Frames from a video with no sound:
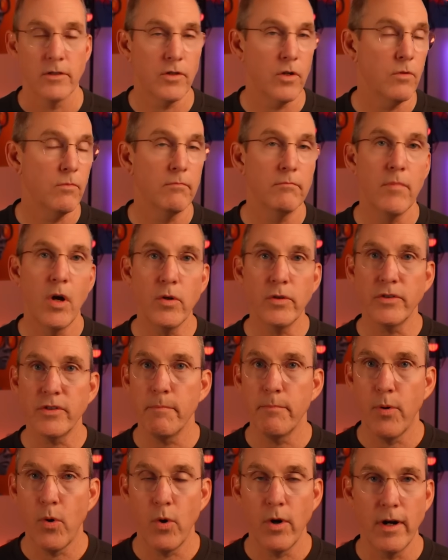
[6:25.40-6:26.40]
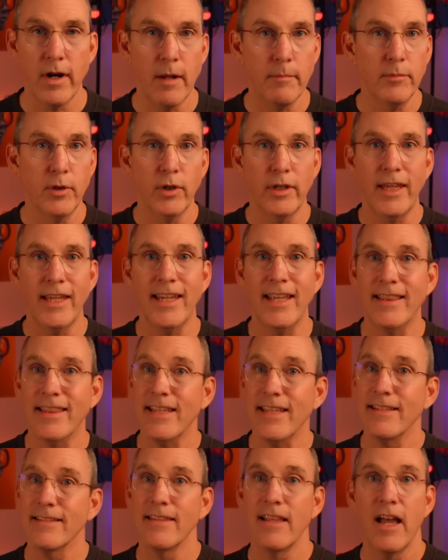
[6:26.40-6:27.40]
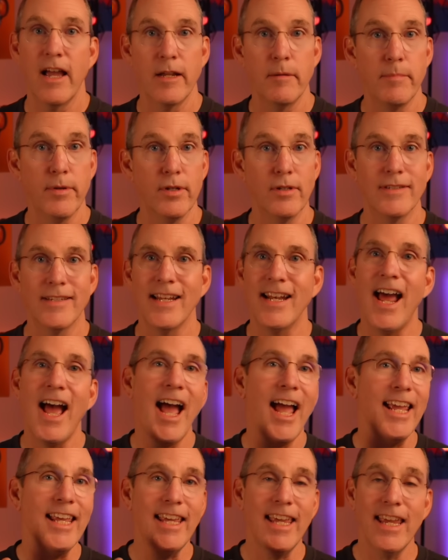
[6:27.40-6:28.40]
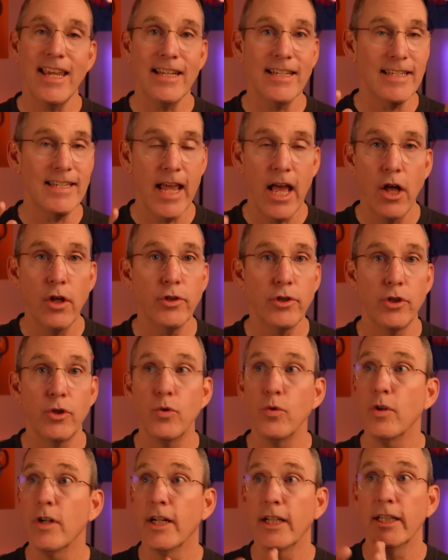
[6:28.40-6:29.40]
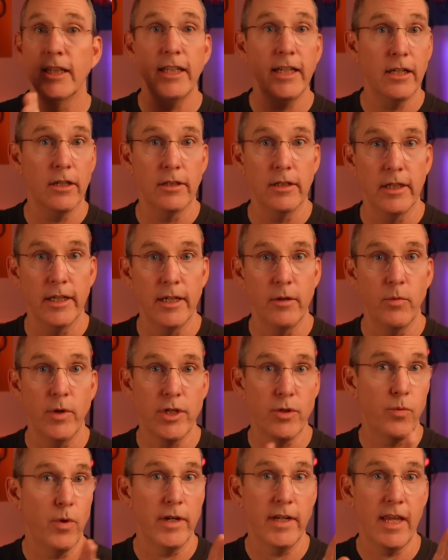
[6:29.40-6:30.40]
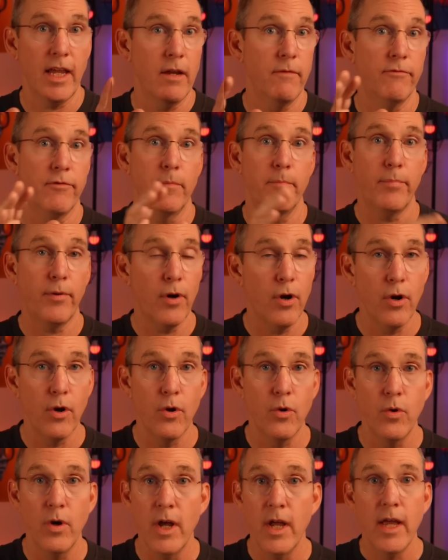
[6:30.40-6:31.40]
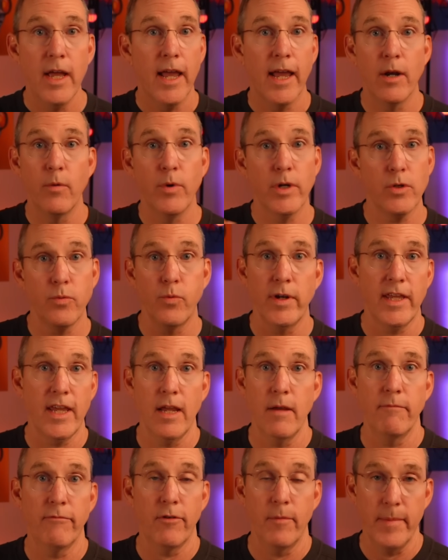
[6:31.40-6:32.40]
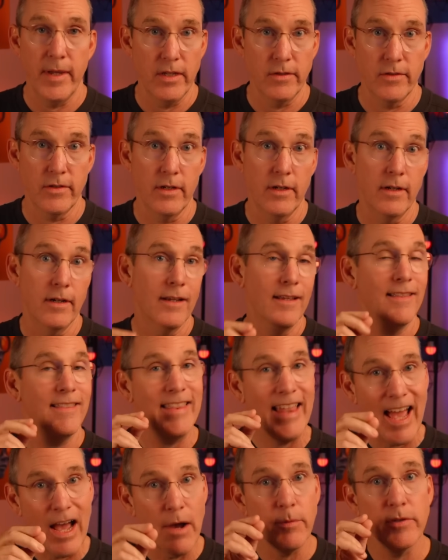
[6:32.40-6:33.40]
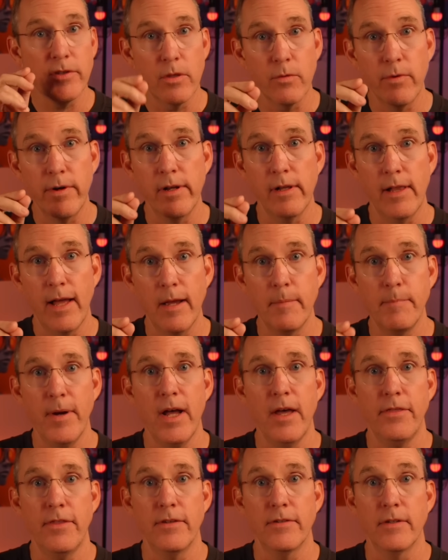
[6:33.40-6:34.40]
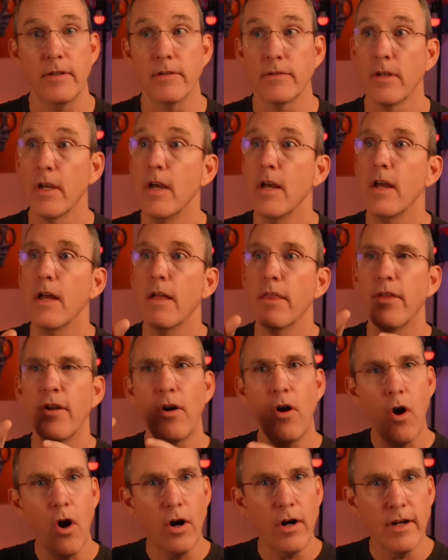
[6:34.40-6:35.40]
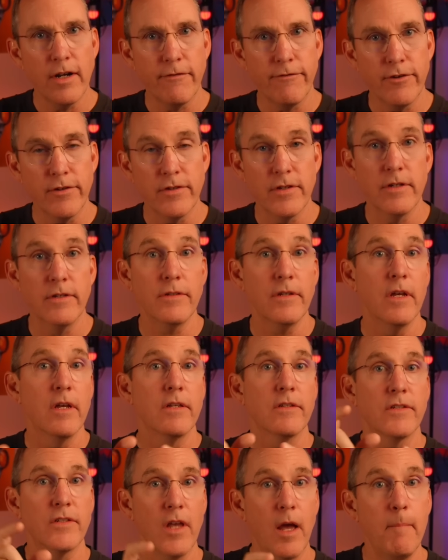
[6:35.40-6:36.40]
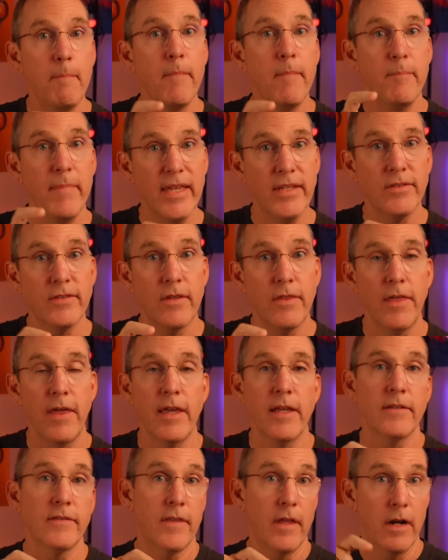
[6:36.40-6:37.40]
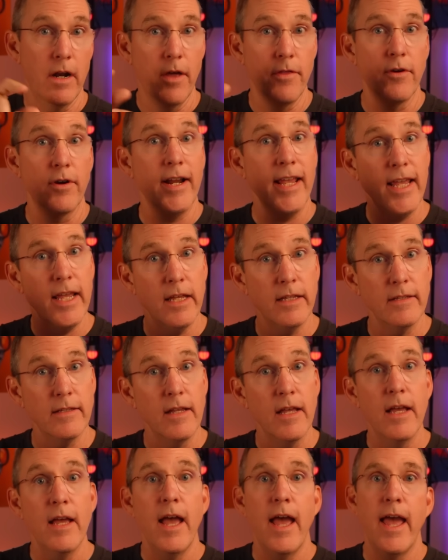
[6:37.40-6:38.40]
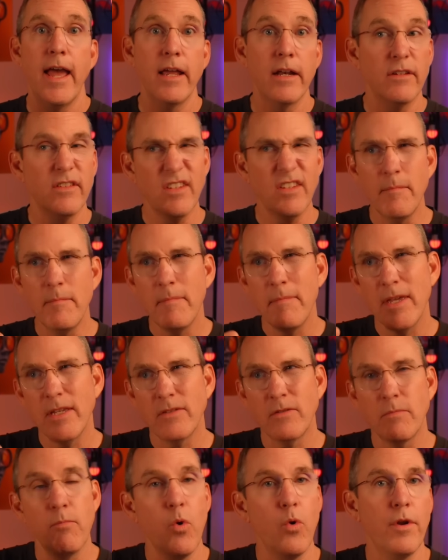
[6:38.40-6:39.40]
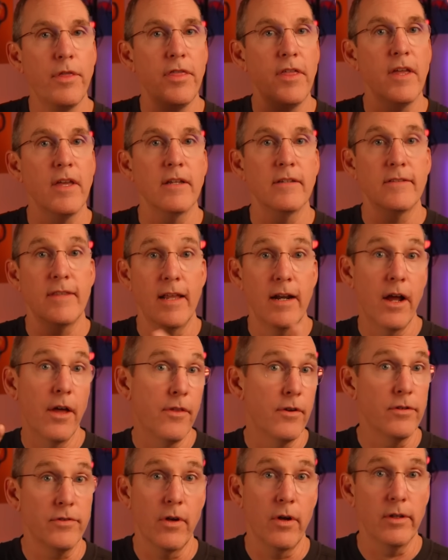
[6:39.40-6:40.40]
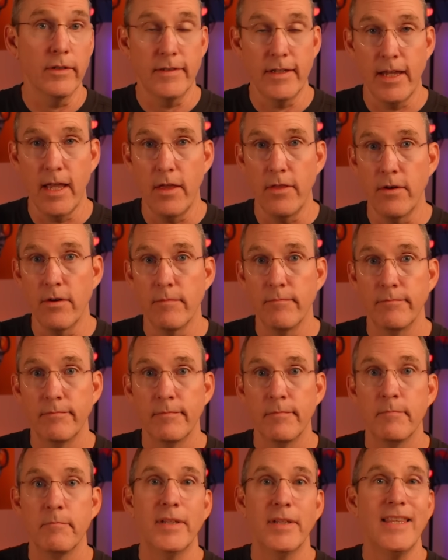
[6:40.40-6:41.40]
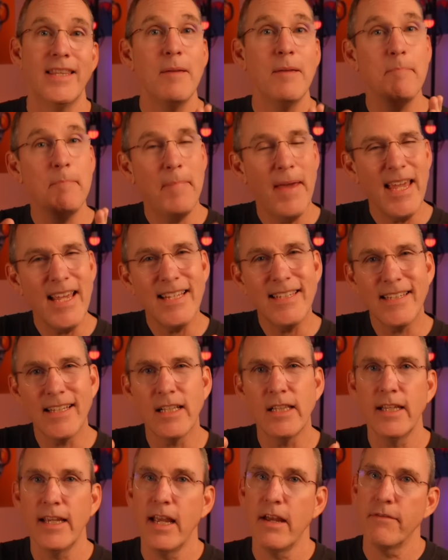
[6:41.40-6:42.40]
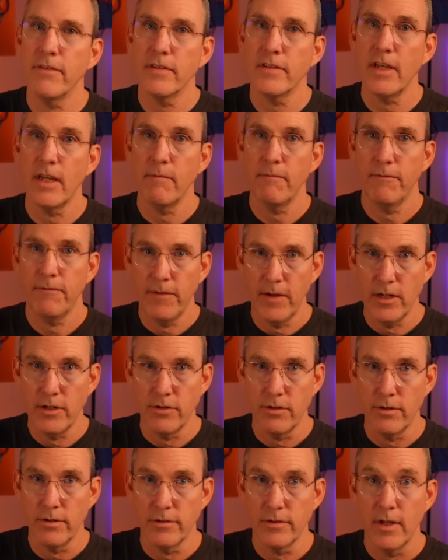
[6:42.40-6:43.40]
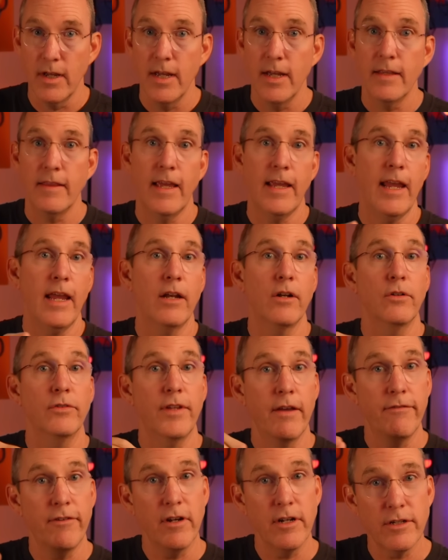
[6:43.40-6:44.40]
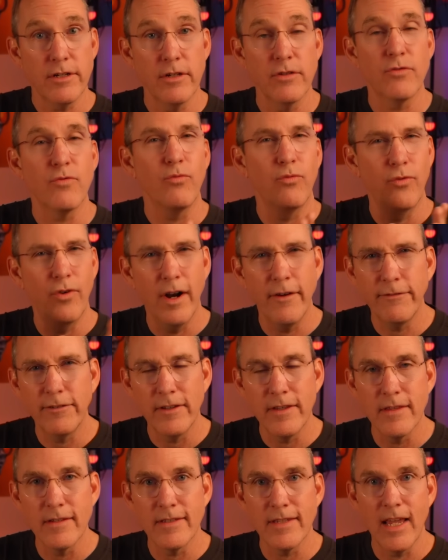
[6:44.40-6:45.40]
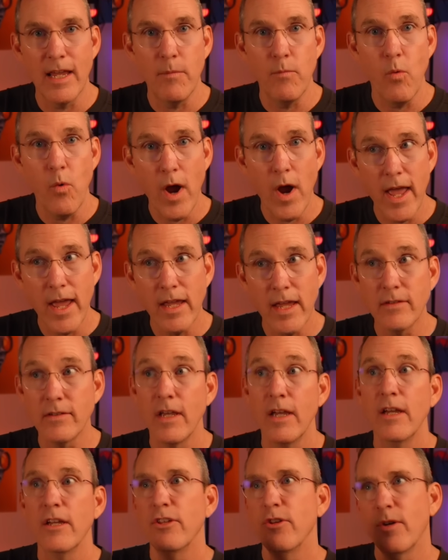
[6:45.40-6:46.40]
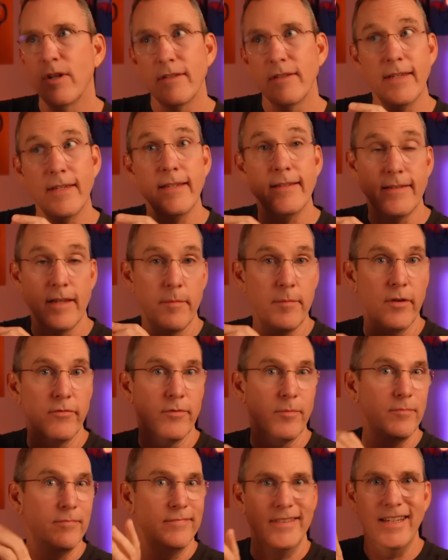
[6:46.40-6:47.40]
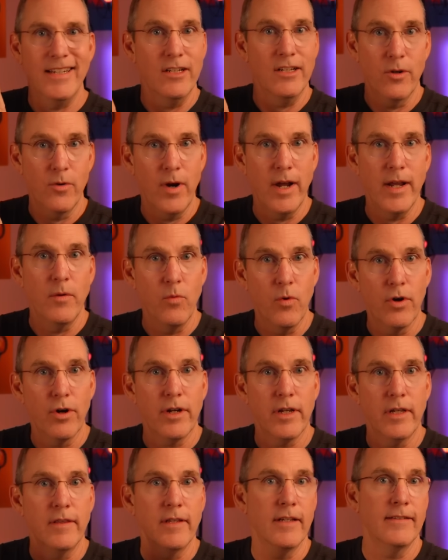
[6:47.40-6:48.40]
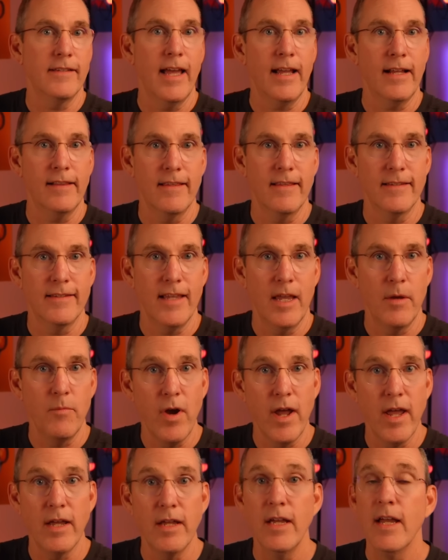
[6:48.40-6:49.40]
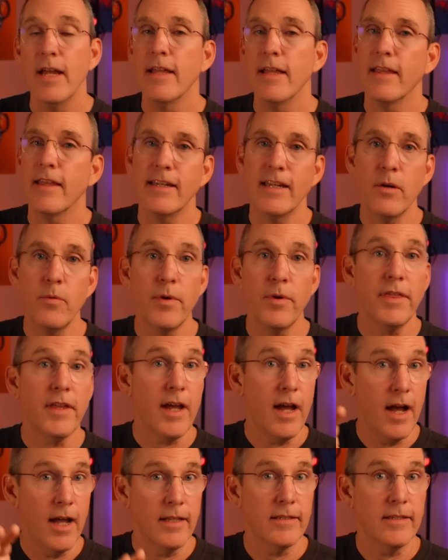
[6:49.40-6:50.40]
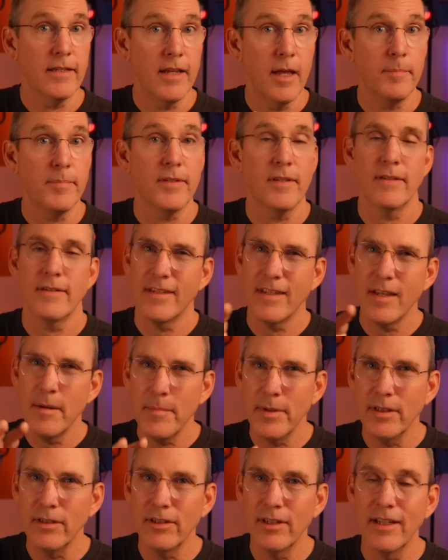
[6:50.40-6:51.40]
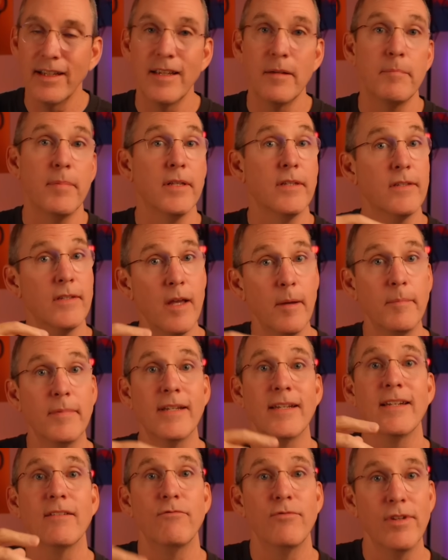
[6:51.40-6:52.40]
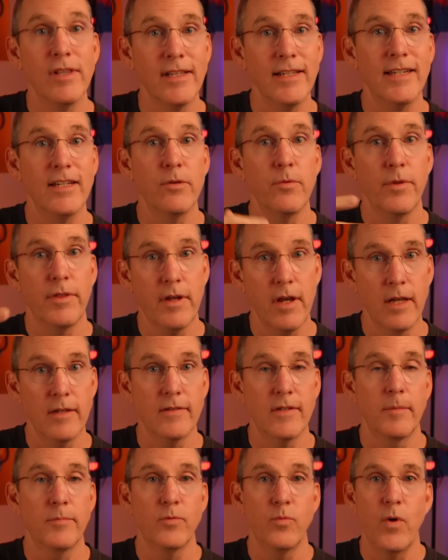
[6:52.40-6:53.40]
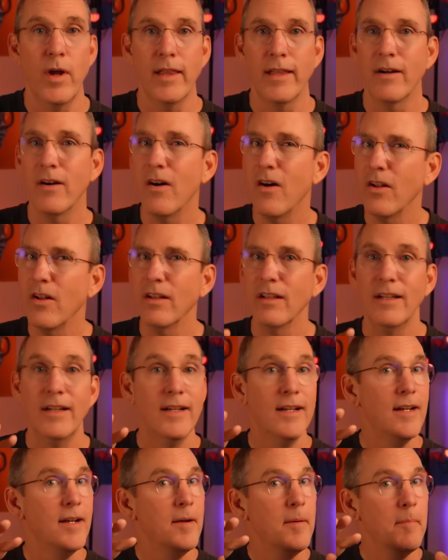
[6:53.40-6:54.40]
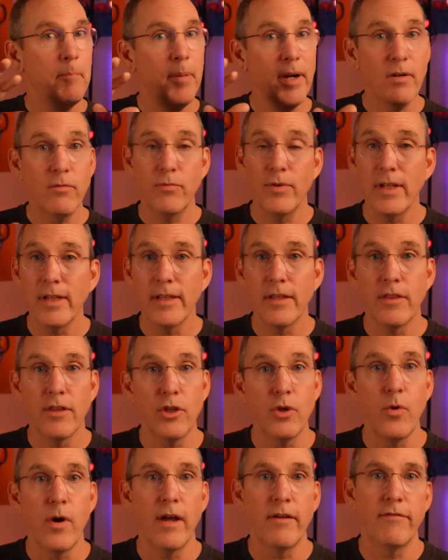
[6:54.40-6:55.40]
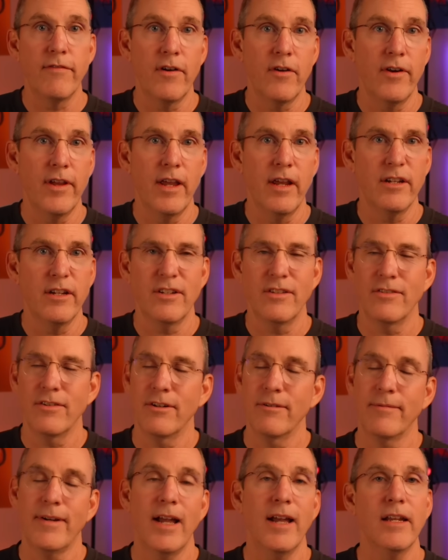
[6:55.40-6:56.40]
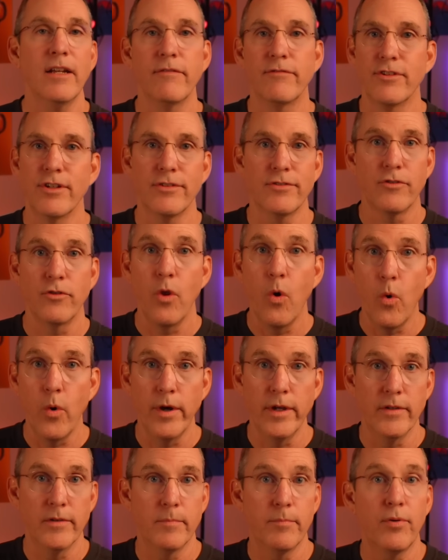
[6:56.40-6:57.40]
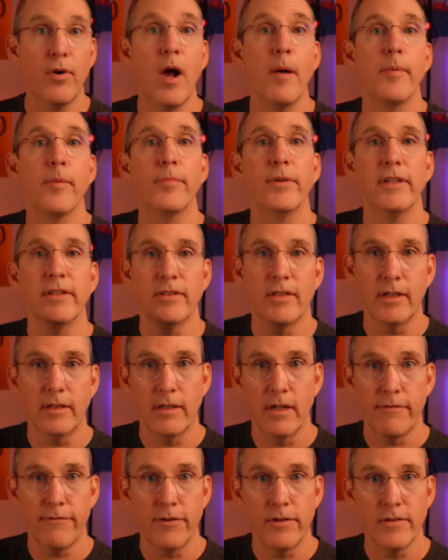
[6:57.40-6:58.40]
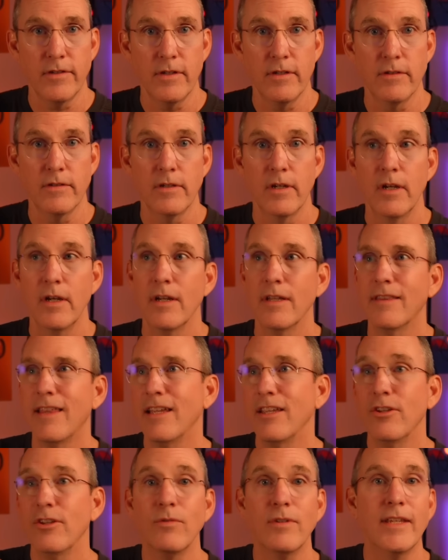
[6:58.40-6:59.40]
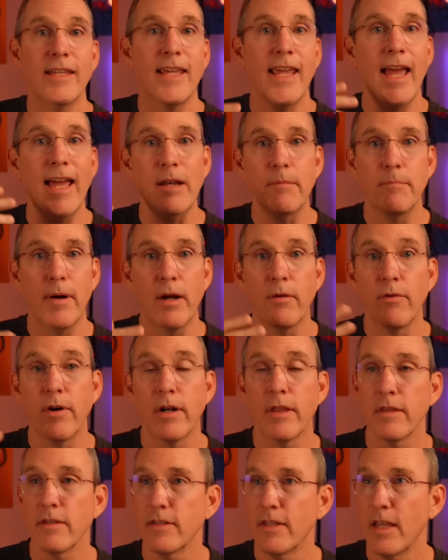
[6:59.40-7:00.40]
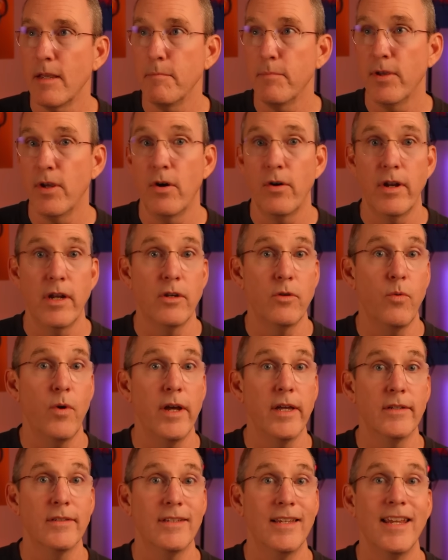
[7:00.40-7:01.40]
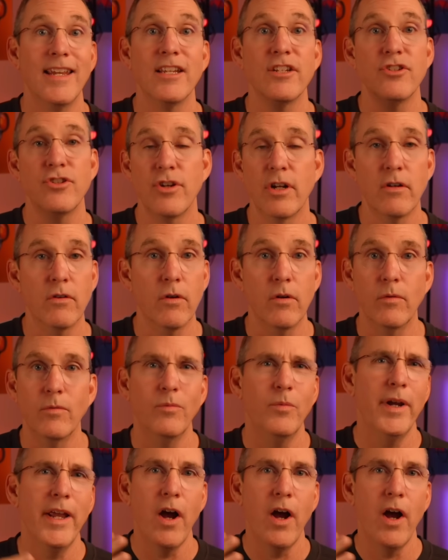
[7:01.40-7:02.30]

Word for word: So most important, I'm looking at these nine builds and I can't tell you clearly which one came from Pro and which one came from Instant. That was the real hypothesis. There are differences. Some missed things that other hit and some missed more things than others altogether but they basically have the same features. They handle definitions roughly the same ways. You can see some of them didn't quite work in exactly the same way. They deal with concepts similarly, but some didn't really deal with concepts well at all. But really, the UI variations are kind of just noise, probabilistic differences that you'd get by running the same PRD twice in general.